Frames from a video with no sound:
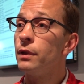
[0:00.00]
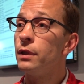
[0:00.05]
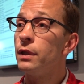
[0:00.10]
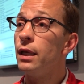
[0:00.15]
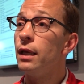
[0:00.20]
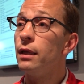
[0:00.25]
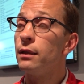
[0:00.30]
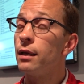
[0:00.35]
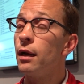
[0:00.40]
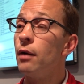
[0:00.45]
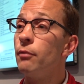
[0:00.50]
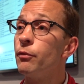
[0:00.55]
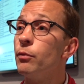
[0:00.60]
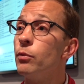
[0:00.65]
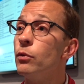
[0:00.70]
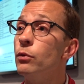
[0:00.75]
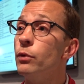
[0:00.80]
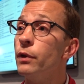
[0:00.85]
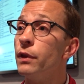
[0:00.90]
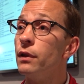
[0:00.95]
get
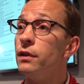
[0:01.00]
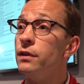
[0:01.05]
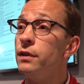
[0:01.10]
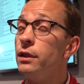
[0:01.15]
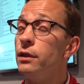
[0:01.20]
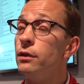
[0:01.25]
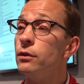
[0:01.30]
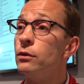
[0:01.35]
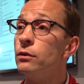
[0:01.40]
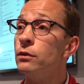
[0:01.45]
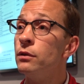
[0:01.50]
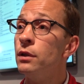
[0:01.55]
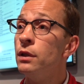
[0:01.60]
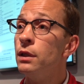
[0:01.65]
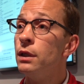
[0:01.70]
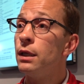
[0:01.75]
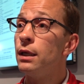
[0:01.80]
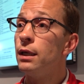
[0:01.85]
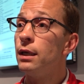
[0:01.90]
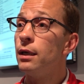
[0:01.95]
comfortable with a deal
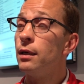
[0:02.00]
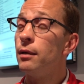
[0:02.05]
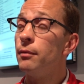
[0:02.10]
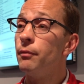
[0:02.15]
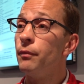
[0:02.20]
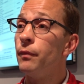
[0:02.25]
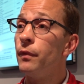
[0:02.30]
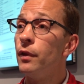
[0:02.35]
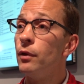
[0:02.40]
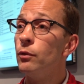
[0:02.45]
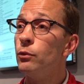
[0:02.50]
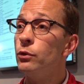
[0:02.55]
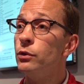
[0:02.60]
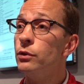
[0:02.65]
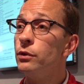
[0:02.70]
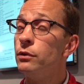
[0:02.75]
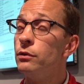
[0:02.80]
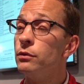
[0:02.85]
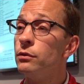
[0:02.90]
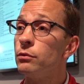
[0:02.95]
that
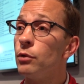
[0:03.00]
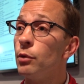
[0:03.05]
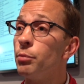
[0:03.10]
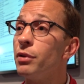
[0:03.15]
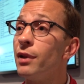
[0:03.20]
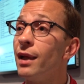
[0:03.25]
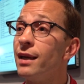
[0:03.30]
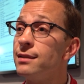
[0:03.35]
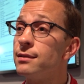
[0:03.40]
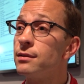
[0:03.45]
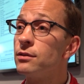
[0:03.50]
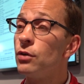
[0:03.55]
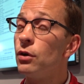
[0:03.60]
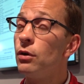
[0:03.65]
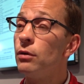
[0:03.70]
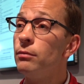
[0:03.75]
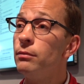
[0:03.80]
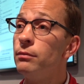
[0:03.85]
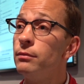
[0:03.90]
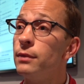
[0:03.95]
would replace
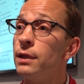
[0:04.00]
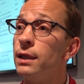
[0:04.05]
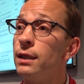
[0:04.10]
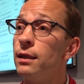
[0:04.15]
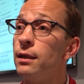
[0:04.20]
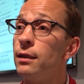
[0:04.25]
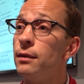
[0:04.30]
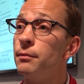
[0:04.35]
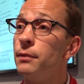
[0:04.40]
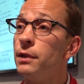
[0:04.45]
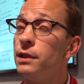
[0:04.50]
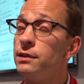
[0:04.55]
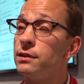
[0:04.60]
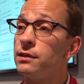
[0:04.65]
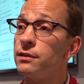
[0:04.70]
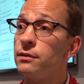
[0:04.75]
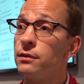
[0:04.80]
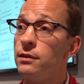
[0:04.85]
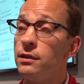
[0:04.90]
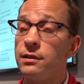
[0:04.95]
Tom.
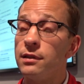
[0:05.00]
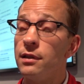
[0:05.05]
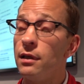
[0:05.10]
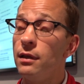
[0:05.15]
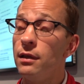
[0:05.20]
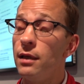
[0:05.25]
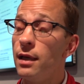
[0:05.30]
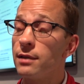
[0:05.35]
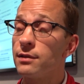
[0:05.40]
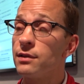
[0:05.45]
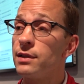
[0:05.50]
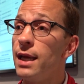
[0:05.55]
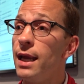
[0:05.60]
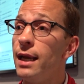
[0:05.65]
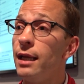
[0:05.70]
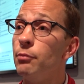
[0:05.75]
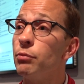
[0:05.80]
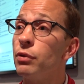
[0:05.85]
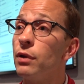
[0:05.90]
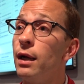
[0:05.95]
He's an
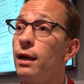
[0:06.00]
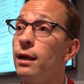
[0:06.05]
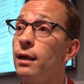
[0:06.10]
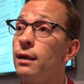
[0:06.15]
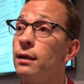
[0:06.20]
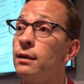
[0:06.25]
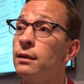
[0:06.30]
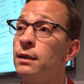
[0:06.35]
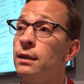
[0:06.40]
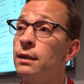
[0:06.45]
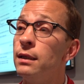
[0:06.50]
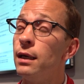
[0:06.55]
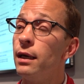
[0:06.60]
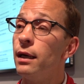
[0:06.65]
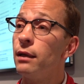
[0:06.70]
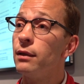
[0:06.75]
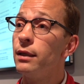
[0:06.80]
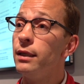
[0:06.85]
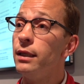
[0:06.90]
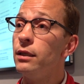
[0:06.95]
outstanding player,
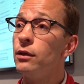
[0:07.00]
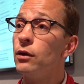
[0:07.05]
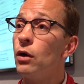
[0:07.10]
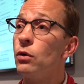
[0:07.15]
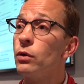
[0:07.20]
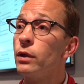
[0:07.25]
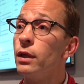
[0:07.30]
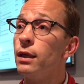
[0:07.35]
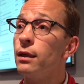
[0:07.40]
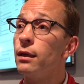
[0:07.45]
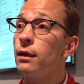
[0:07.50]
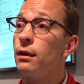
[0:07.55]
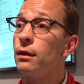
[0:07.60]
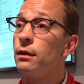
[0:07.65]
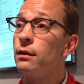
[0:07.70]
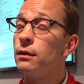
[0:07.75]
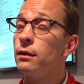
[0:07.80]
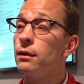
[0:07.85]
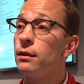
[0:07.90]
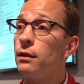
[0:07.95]
our leading goal
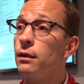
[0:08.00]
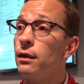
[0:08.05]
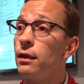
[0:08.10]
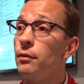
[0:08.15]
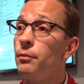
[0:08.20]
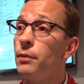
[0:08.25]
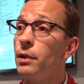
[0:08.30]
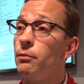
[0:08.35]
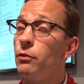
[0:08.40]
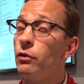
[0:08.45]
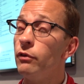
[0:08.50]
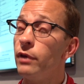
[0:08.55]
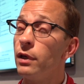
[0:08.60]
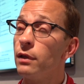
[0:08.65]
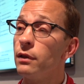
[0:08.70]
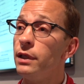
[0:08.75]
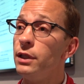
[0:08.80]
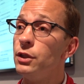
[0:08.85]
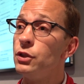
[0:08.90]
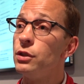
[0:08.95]
kicker, and a member of
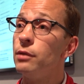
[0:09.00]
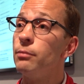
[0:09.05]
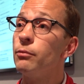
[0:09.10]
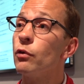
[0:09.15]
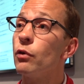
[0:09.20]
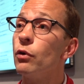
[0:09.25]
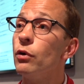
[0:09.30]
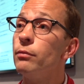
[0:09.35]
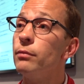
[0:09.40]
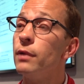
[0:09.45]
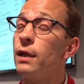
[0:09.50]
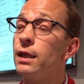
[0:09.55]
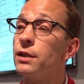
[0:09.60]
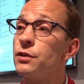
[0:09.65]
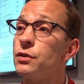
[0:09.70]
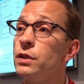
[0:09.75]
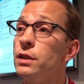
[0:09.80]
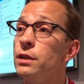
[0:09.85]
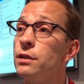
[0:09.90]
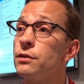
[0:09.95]
our leadership group
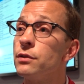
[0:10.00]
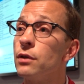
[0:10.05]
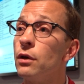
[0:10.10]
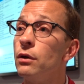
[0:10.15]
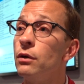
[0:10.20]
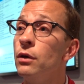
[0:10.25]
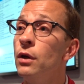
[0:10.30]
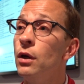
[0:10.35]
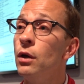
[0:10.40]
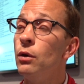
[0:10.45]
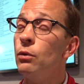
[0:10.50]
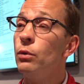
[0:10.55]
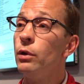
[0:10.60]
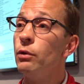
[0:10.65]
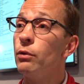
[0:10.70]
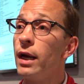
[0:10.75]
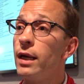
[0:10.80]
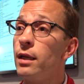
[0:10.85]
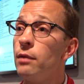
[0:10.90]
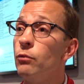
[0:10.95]
last year. So
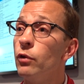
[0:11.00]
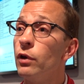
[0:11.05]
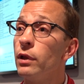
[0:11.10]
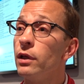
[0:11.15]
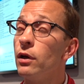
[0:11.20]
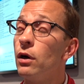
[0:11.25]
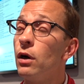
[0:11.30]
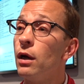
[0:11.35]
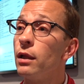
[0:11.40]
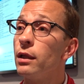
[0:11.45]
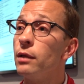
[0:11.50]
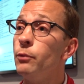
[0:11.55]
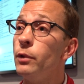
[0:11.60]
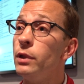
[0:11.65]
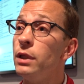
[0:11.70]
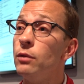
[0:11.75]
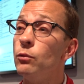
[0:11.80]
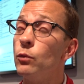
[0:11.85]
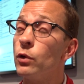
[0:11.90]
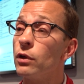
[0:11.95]
we rate him really highly, and
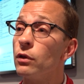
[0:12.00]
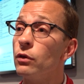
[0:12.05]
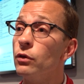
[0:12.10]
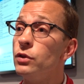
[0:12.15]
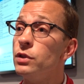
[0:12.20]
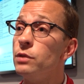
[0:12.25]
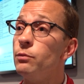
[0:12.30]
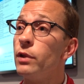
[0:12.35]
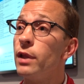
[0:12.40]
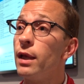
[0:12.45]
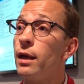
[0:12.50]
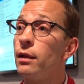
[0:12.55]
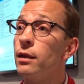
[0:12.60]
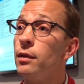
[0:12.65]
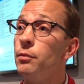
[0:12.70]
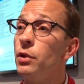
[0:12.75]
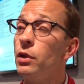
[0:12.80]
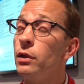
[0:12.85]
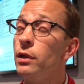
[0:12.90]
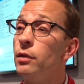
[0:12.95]
we didn't want to lose him without
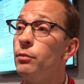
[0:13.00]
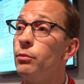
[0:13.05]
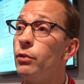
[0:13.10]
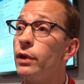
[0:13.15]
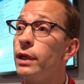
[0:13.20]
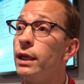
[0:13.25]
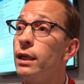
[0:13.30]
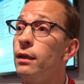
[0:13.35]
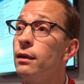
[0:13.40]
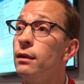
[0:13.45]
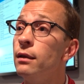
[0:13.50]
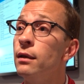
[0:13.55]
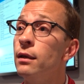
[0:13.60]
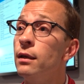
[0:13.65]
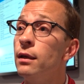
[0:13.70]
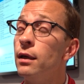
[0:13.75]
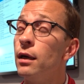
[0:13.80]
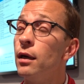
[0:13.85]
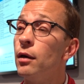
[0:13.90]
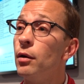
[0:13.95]
the ability to bring in
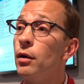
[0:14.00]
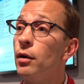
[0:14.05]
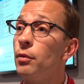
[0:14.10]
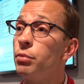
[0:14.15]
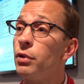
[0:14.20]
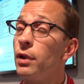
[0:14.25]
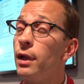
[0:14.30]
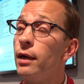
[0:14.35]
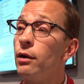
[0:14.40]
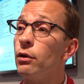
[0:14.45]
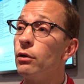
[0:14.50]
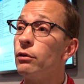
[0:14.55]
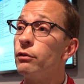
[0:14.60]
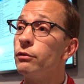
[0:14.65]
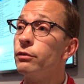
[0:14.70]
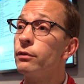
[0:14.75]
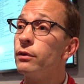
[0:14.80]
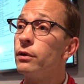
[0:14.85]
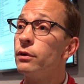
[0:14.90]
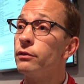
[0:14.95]
a player
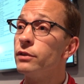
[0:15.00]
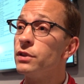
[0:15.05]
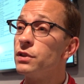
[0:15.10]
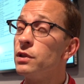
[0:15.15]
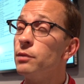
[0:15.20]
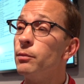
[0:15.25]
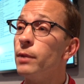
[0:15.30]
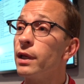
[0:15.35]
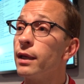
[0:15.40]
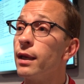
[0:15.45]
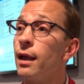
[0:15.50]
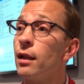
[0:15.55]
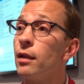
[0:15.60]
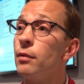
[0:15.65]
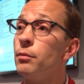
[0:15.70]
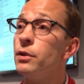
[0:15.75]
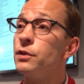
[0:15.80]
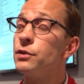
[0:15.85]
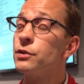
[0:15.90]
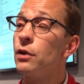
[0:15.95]
of a similar
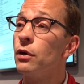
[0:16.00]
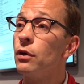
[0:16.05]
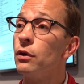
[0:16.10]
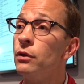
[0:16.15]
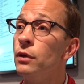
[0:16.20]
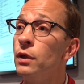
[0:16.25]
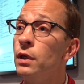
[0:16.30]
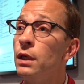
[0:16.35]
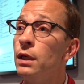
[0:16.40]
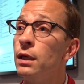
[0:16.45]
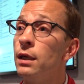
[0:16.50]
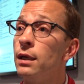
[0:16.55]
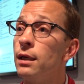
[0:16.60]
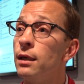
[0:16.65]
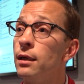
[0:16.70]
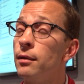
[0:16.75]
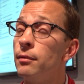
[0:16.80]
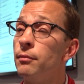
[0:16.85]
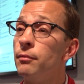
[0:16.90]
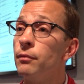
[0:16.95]
calibre. So
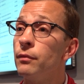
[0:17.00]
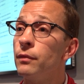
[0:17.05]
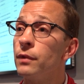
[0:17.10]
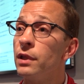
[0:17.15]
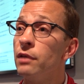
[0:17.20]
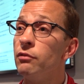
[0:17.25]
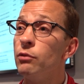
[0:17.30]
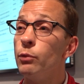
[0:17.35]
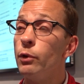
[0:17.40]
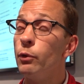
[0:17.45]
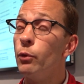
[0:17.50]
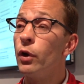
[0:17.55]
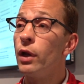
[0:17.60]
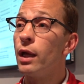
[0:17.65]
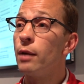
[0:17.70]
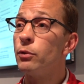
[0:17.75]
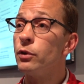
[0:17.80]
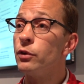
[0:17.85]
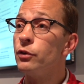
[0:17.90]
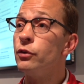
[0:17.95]
given we
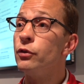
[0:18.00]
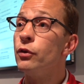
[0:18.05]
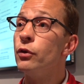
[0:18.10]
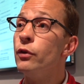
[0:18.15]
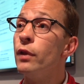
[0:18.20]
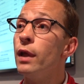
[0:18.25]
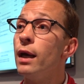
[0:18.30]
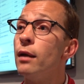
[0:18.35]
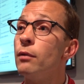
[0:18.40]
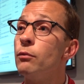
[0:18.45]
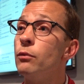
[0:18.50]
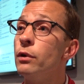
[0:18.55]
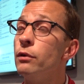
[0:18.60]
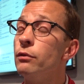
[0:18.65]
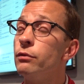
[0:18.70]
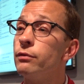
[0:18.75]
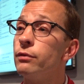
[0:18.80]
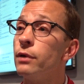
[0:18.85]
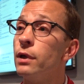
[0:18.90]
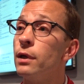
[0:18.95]
weren't able to do that, we've